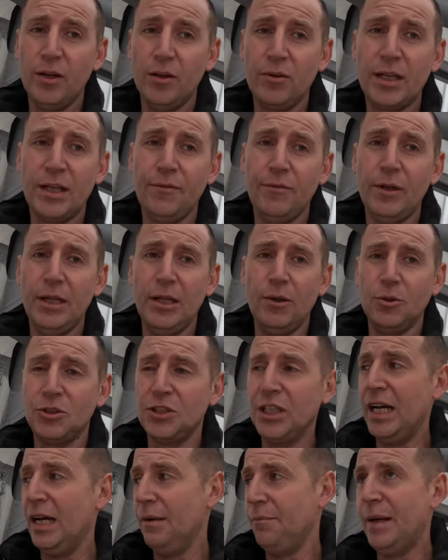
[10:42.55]
I'll give you a little
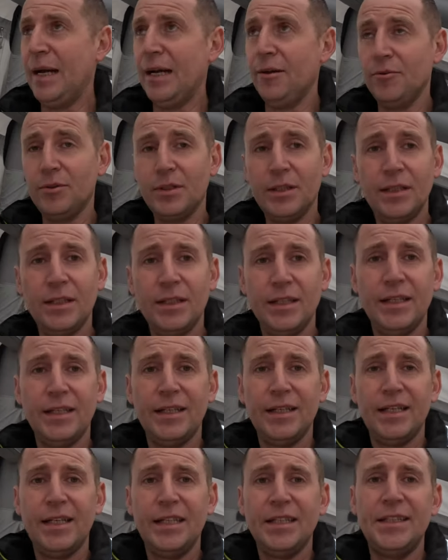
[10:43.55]
chat about
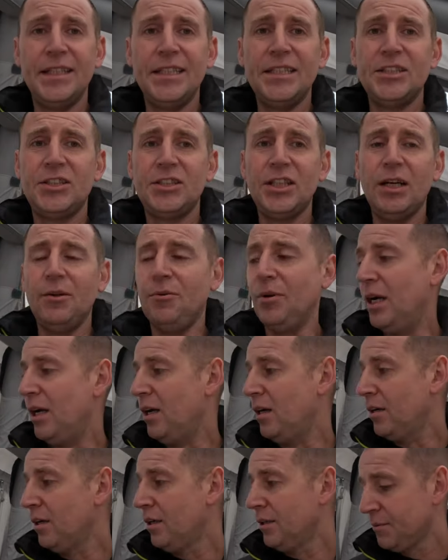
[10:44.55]
this
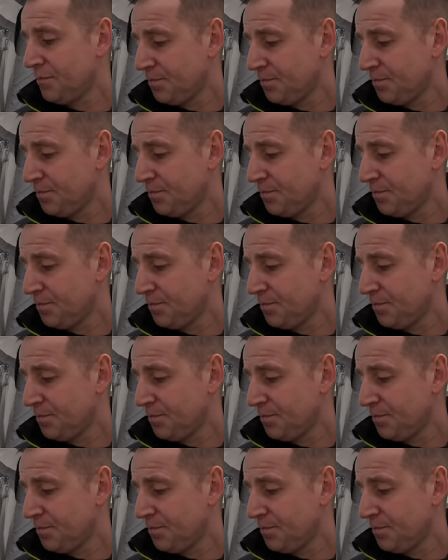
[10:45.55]
shelter